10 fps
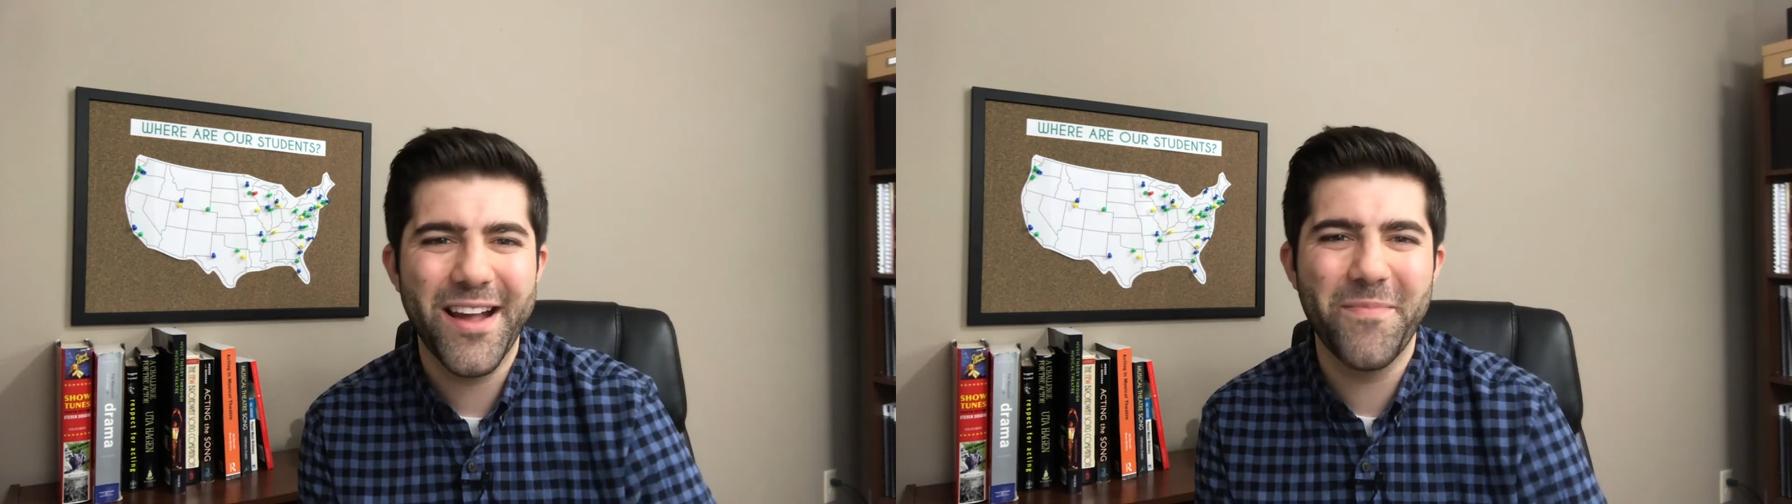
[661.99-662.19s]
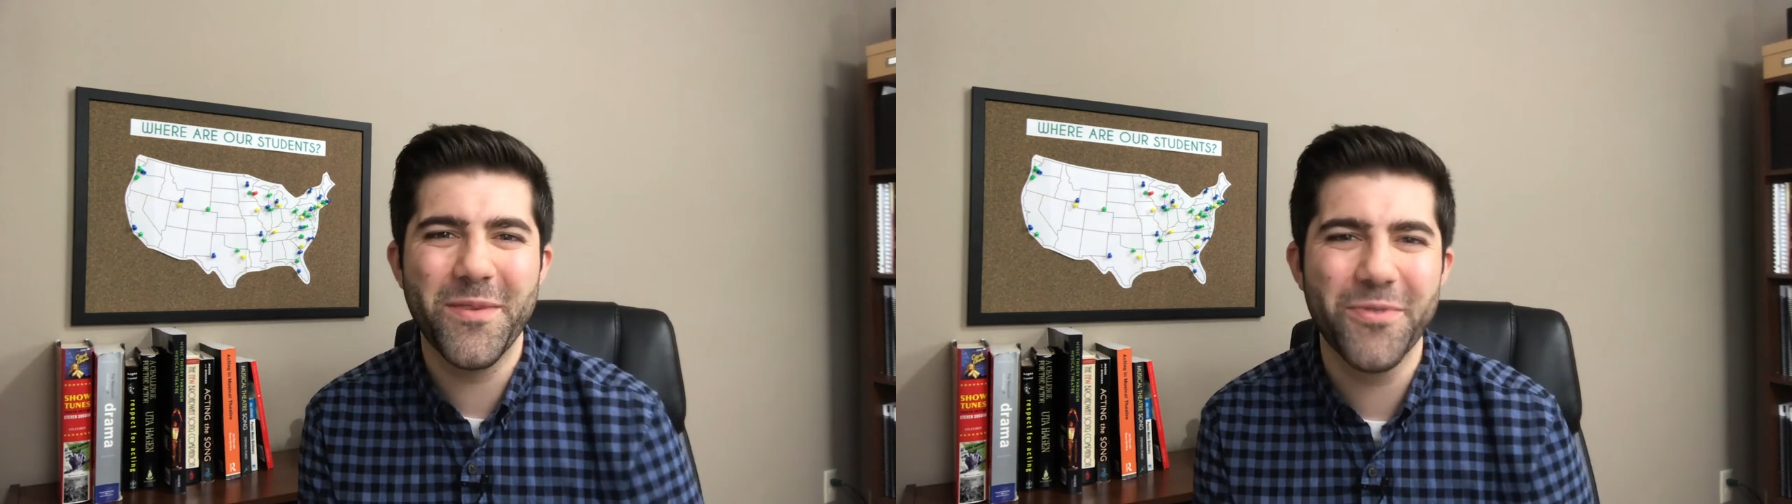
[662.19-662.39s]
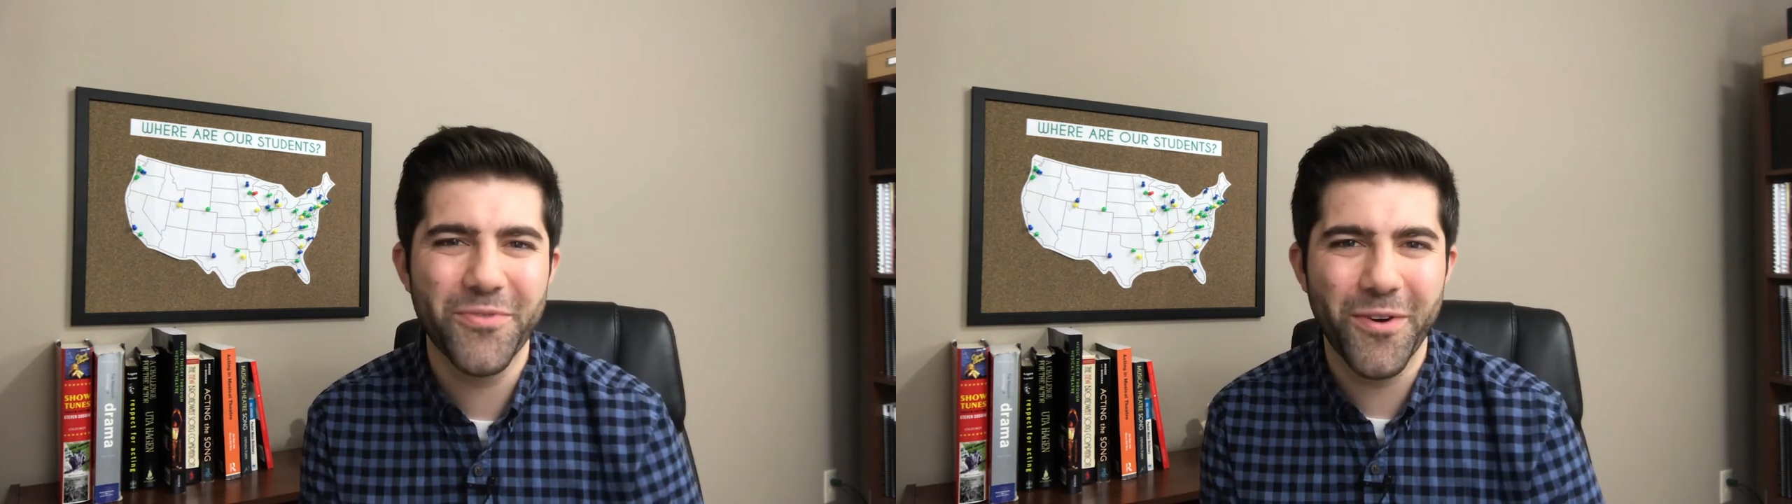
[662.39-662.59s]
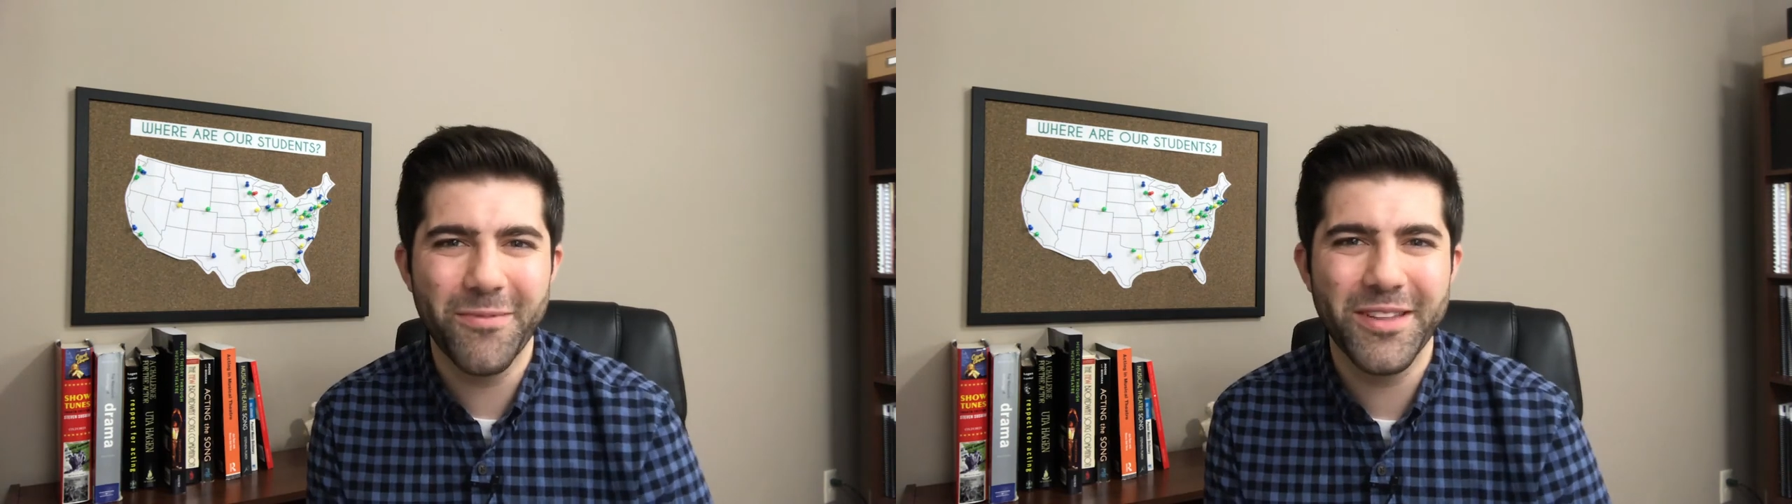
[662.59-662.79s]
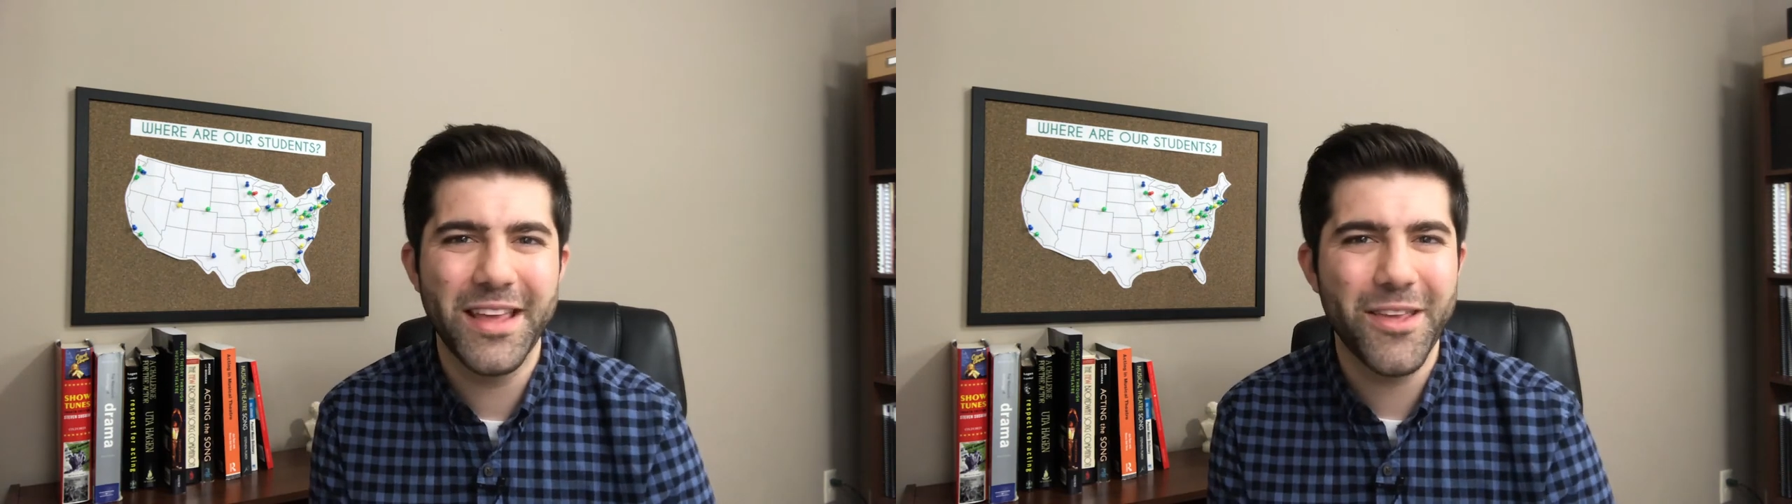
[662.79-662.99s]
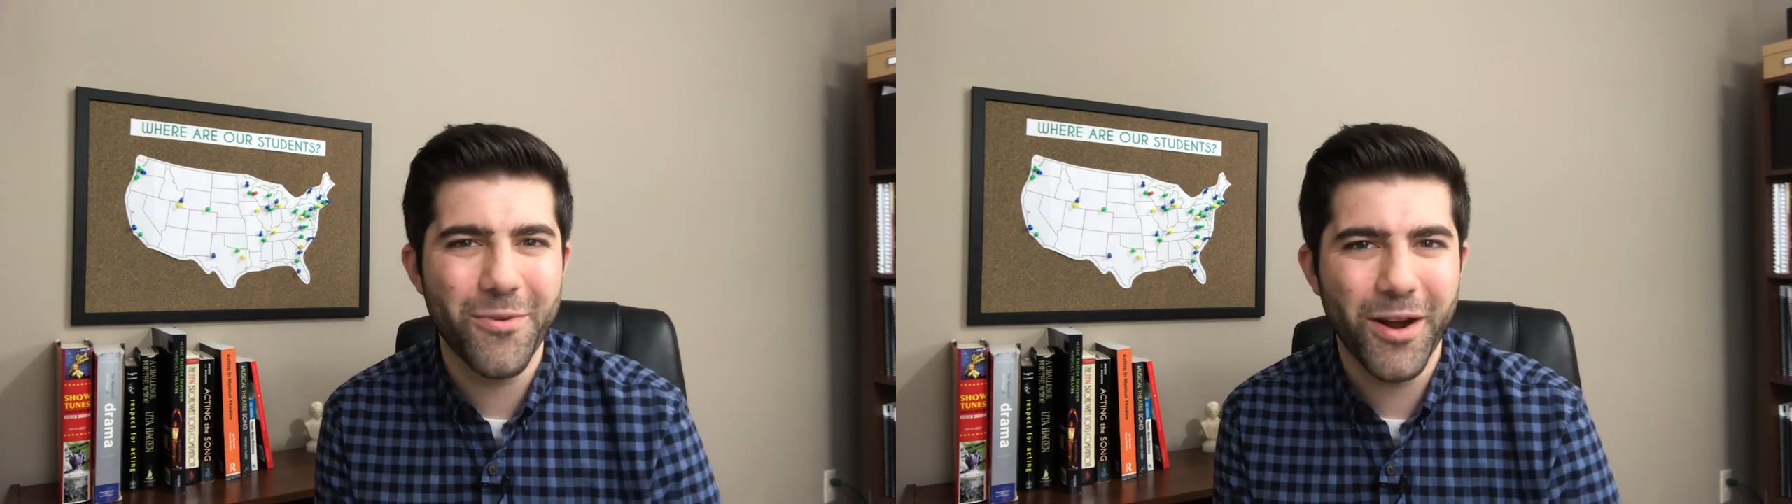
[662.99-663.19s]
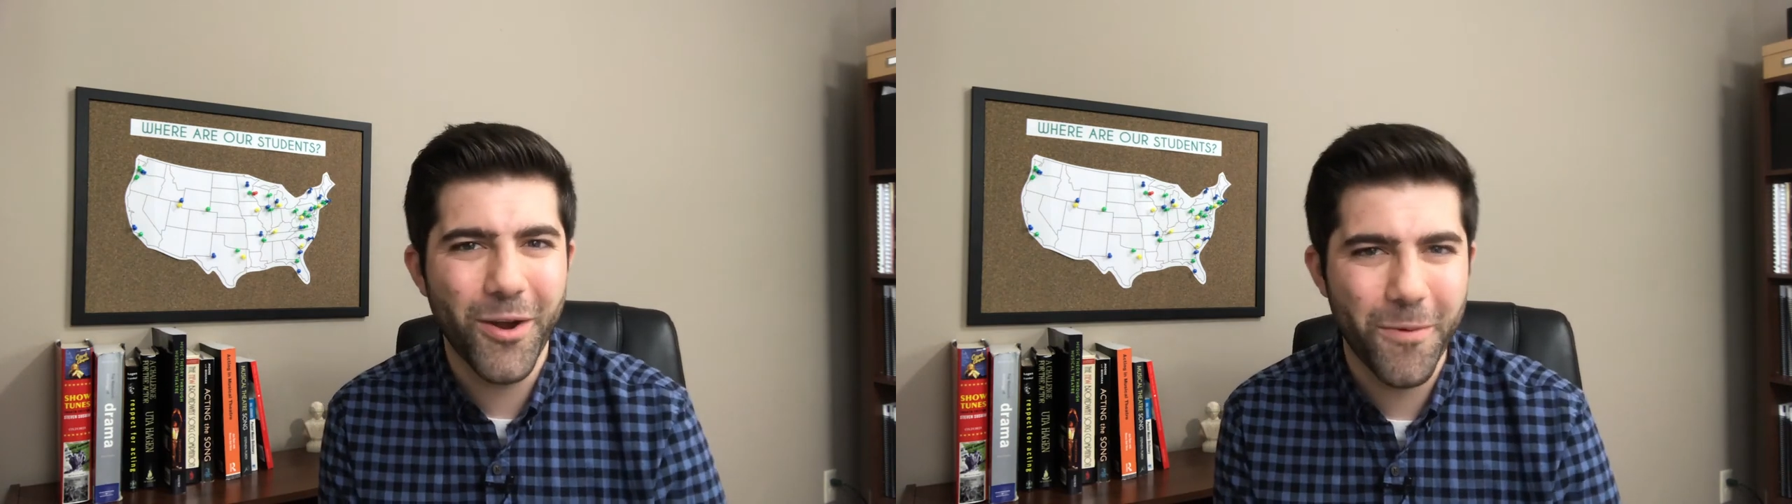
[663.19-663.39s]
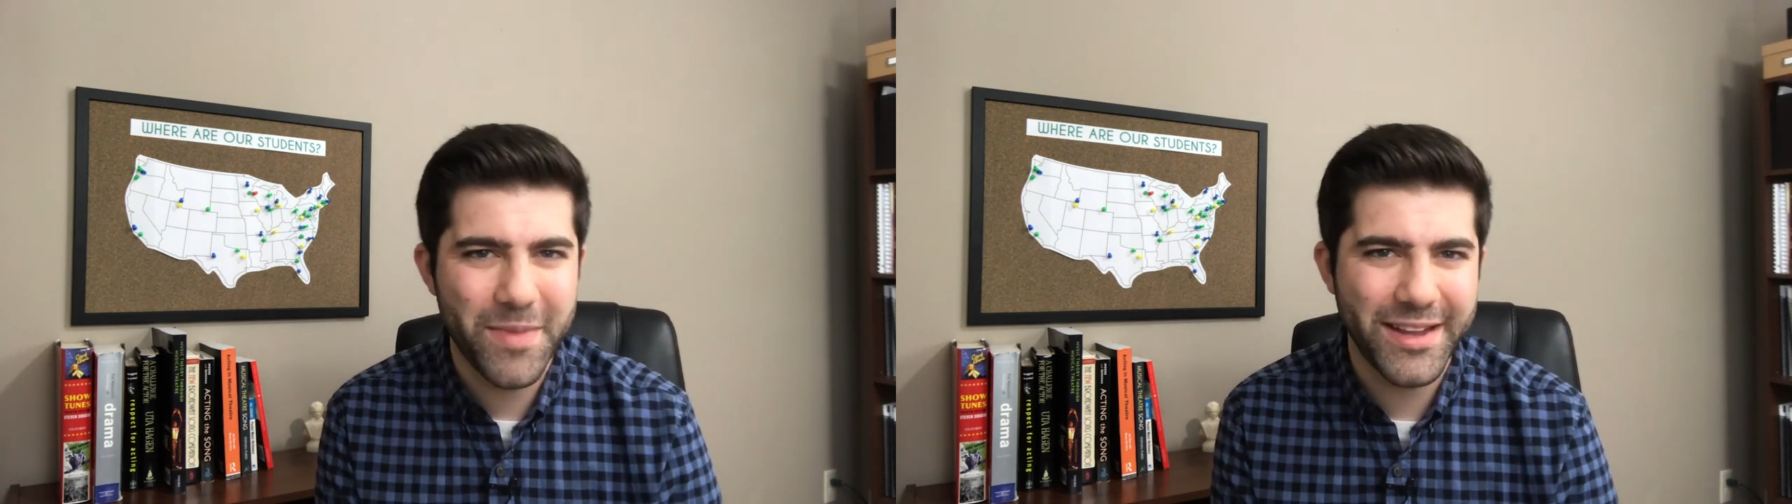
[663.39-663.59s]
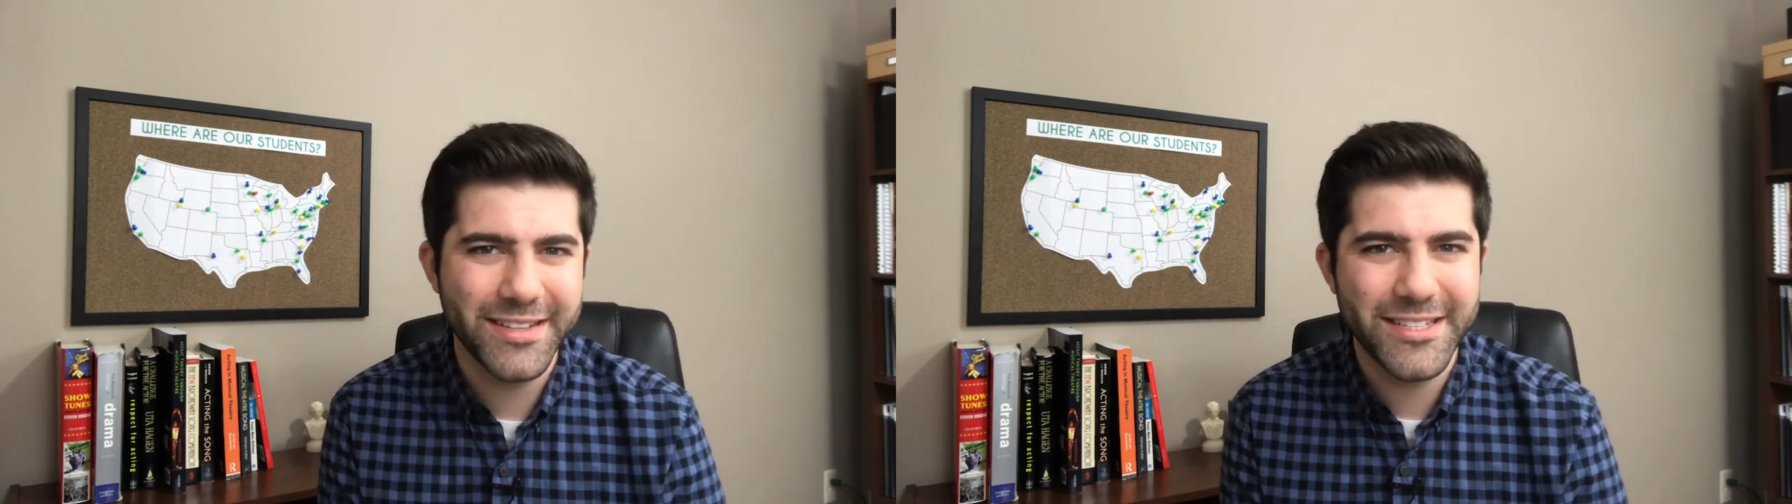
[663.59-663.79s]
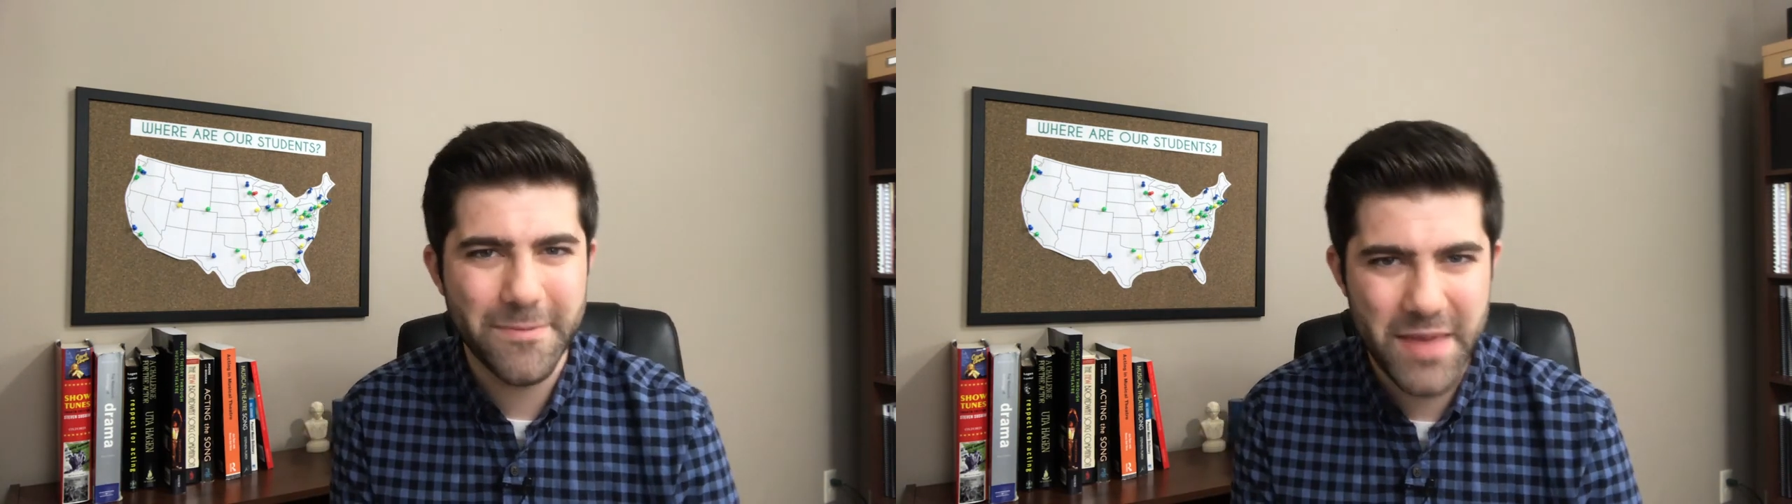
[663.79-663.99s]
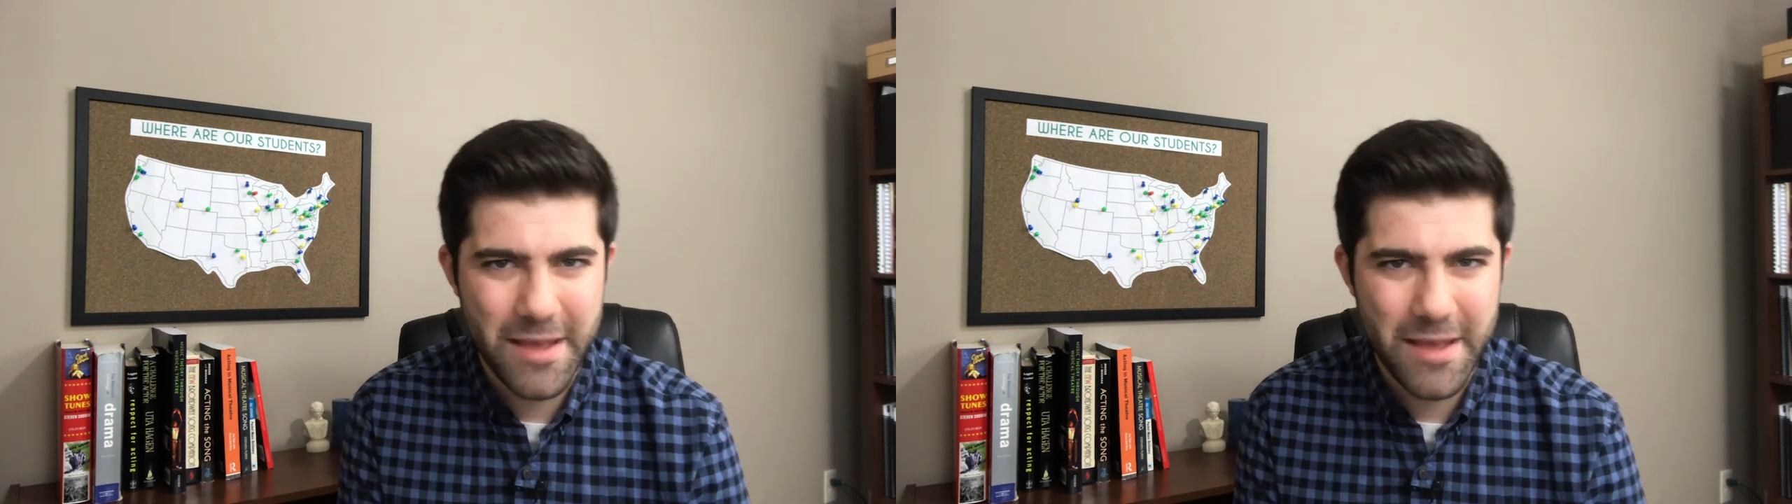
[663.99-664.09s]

become the performer that you are hoping to